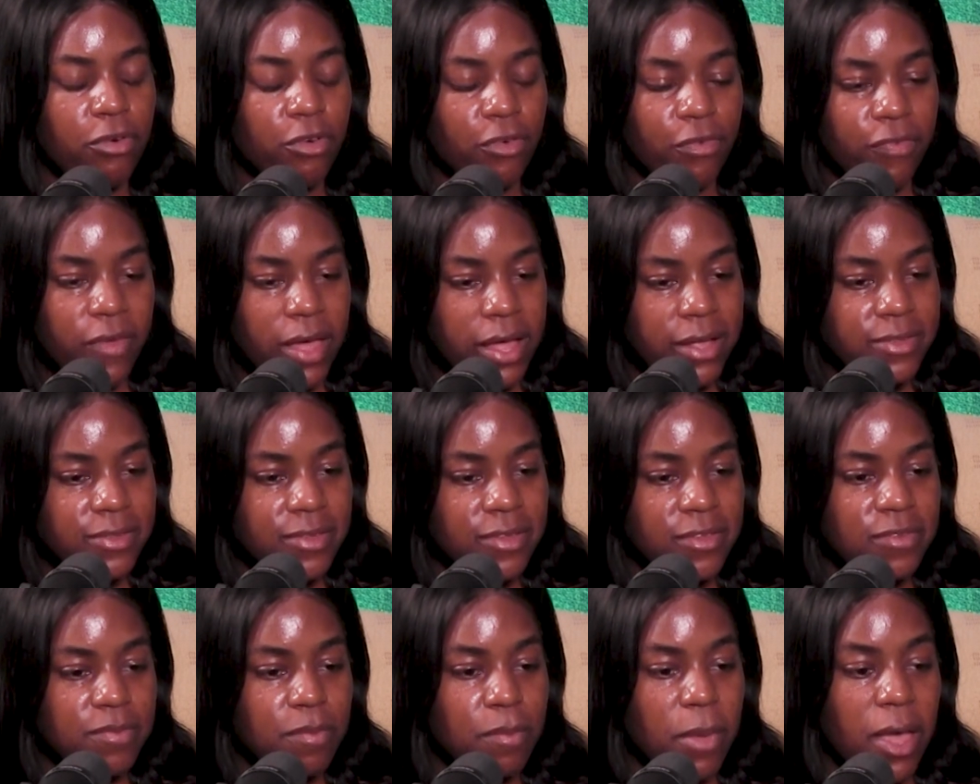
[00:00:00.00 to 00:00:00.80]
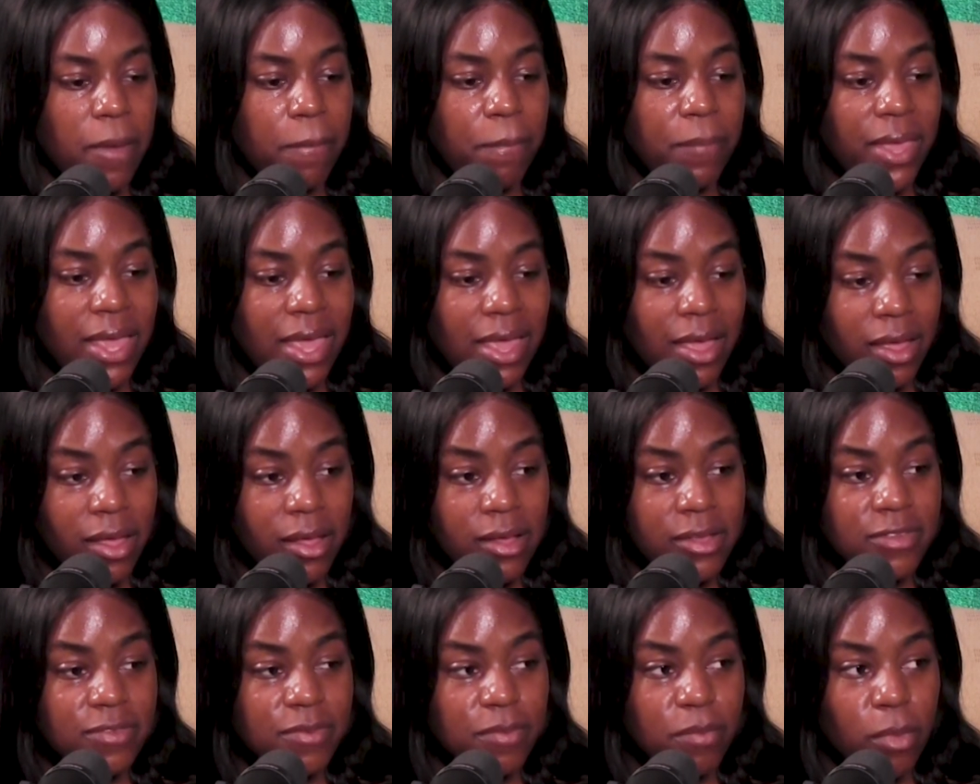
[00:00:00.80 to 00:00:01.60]
professors, my
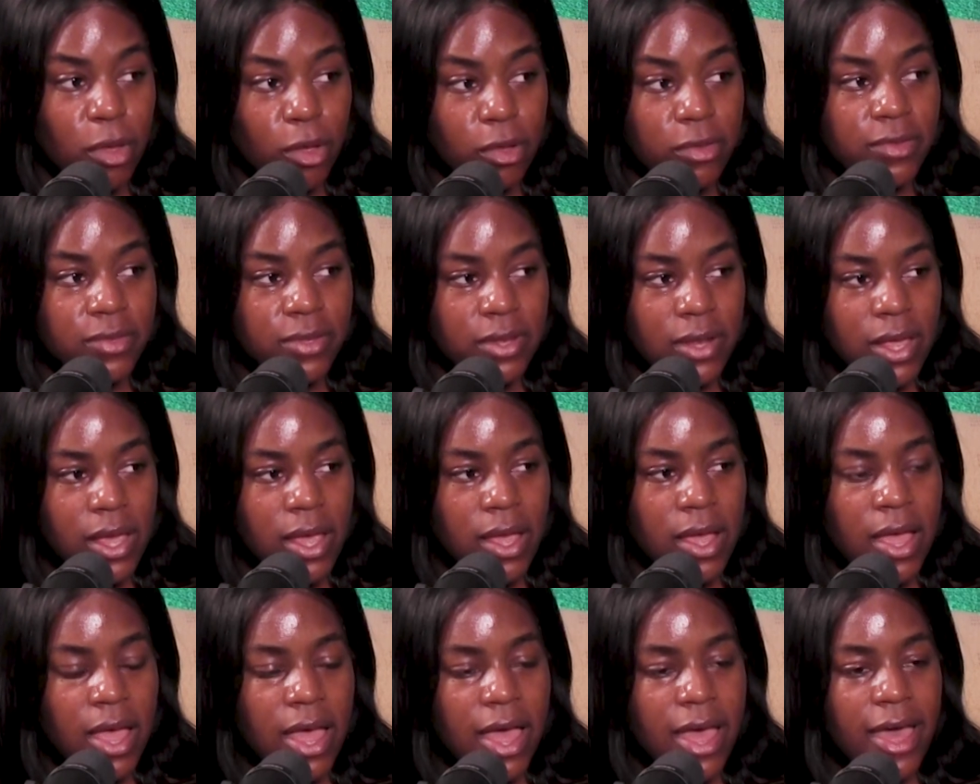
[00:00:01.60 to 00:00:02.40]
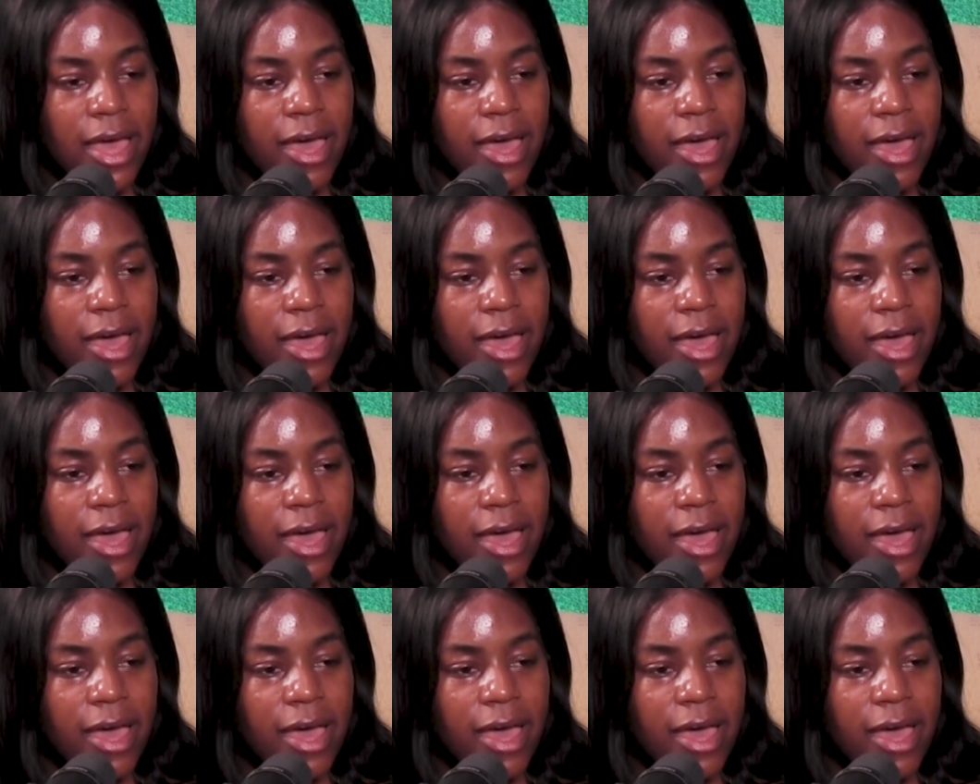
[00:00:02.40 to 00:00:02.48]
peers mostly,